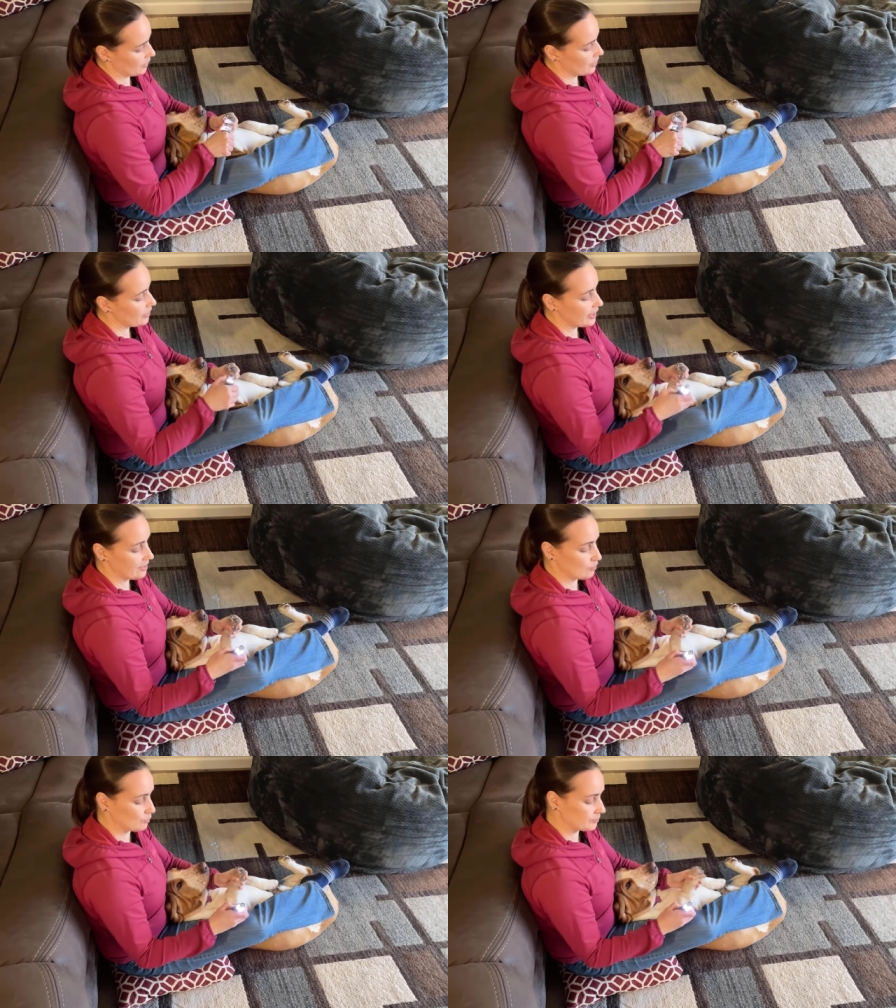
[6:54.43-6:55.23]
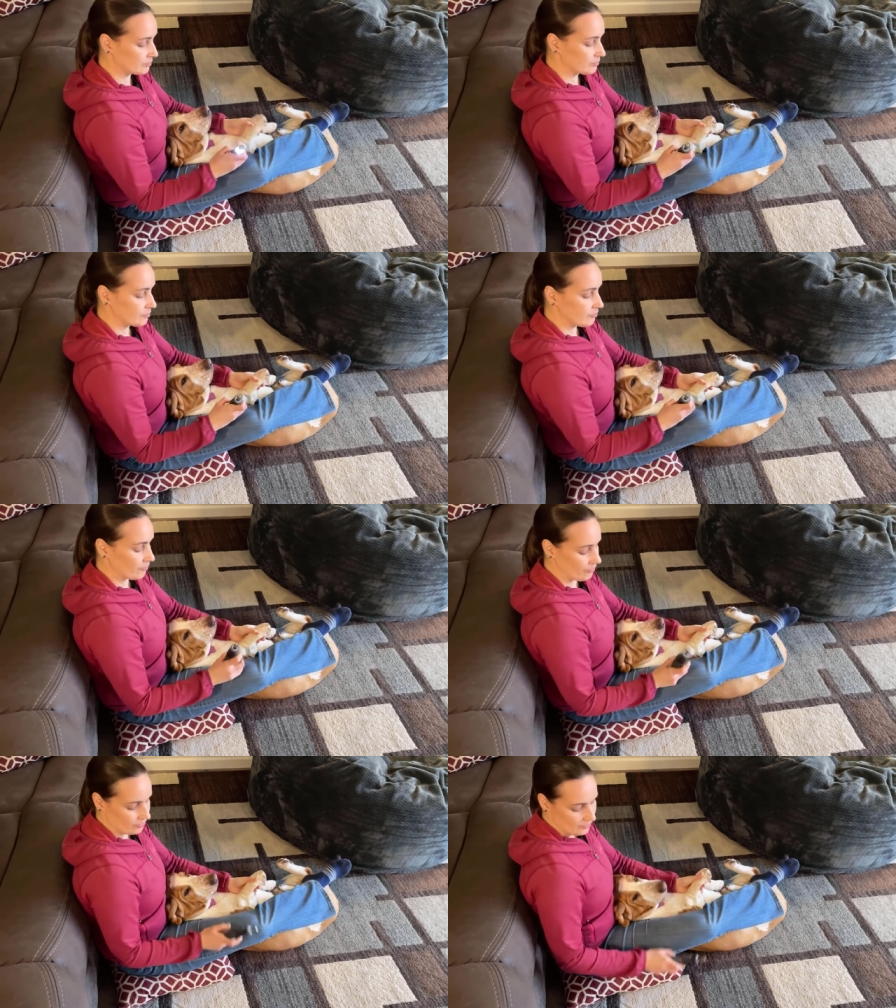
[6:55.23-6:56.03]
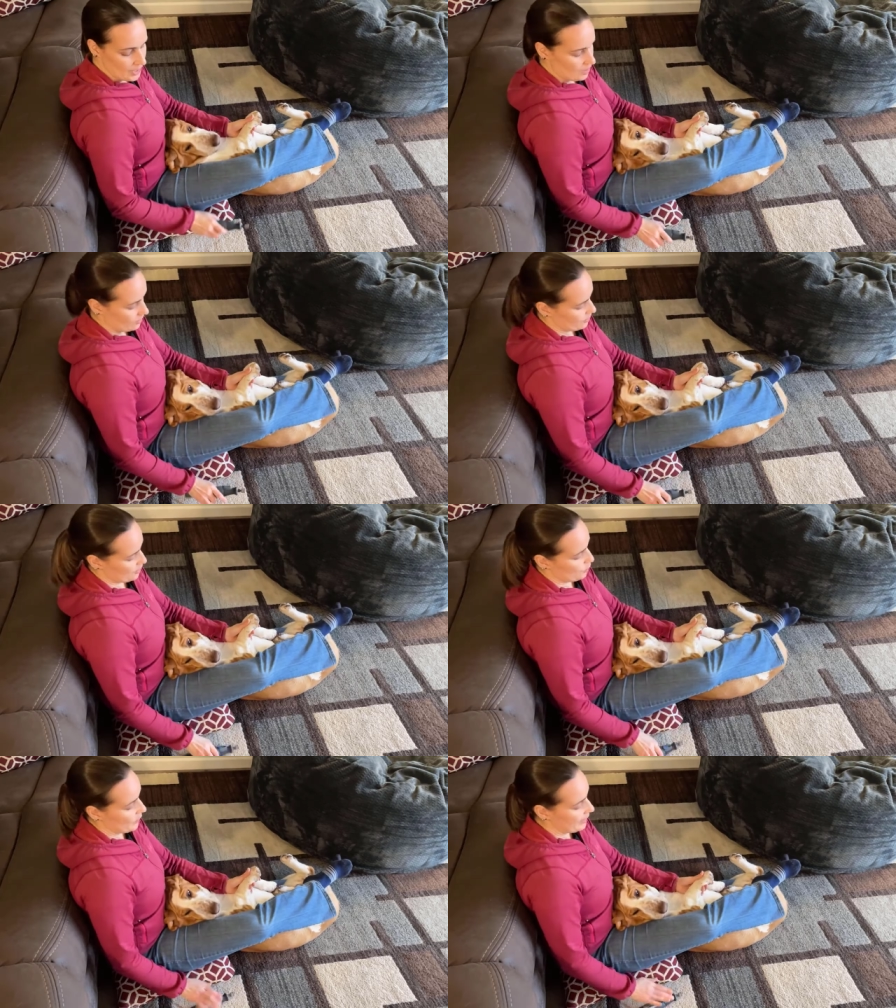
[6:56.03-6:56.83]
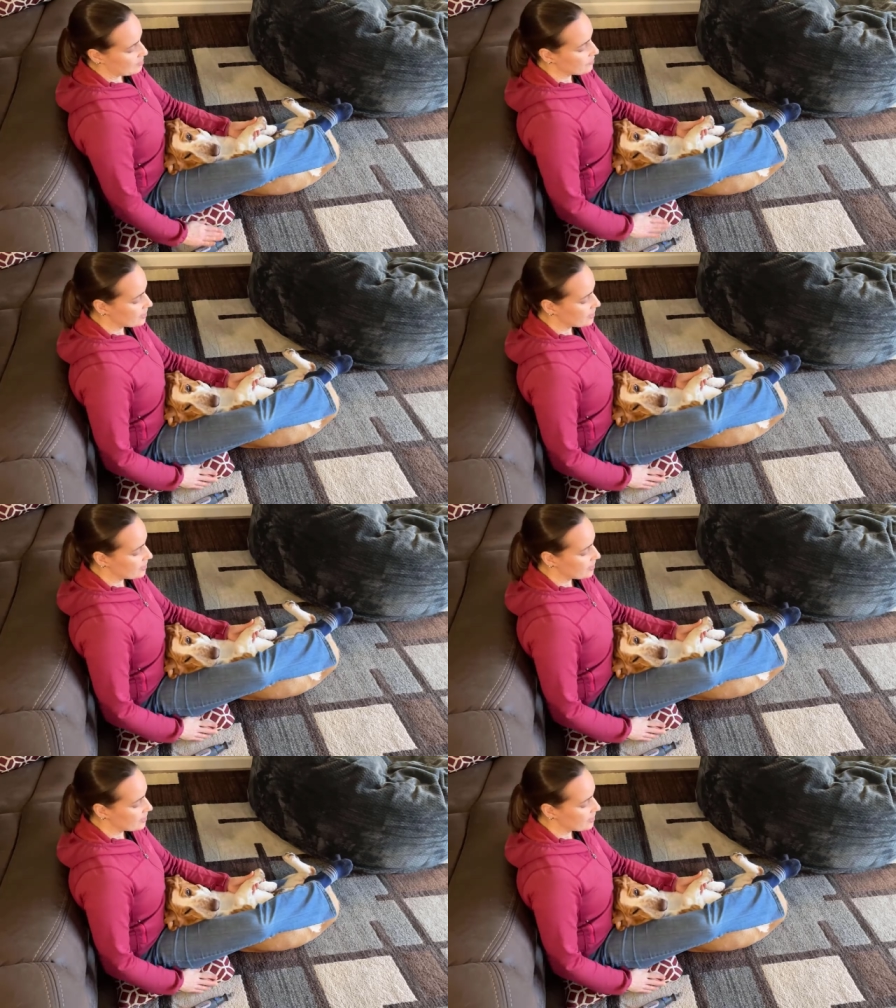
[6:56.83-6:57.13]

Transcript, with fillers: Good. So when I'm